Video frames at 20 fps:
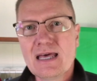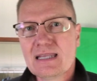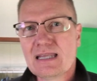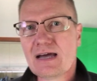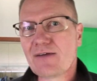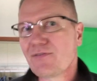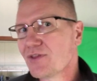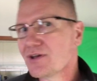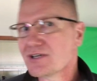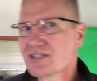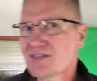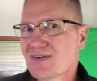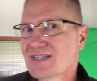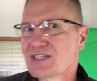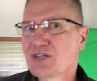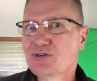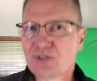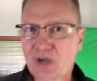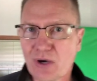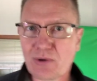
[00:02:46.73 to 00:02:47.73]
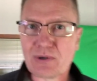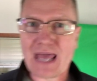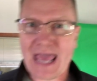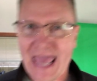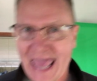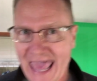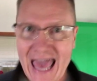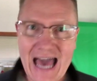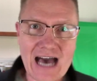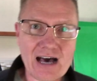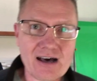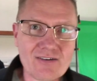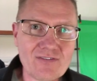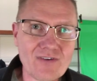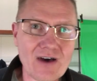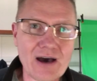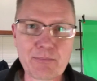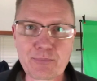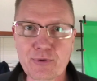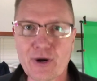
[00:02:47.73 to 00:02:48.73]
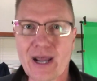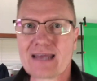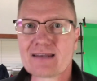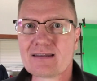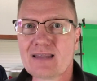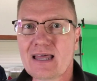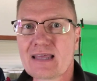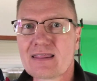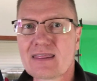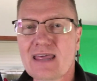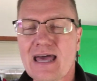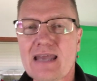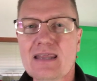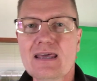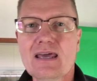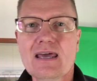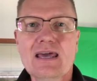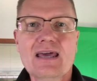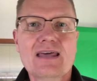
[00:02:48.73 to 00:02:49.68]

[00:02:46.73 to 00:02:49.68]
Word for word: Now, for those of us who don't have a brand like that,